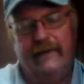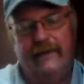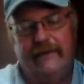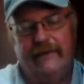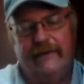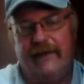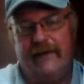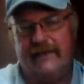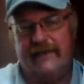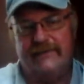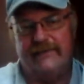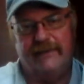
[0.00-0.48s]

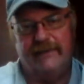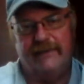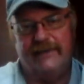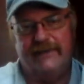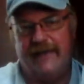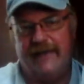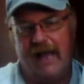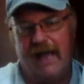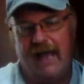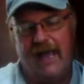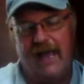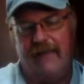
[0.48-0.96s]
there hasn't been
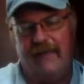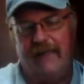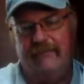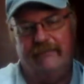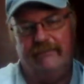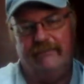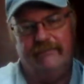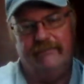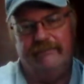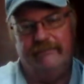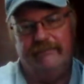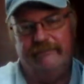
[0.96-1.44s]
time
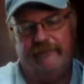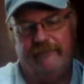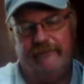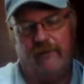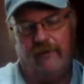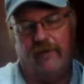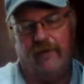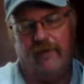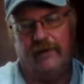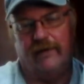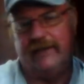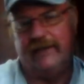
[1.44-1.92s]

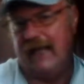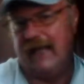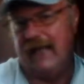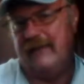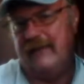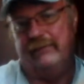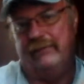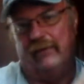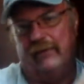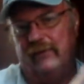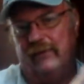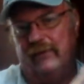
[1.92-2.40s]
for
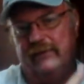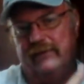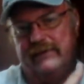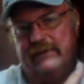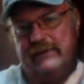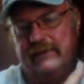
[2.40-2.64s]
tadpoles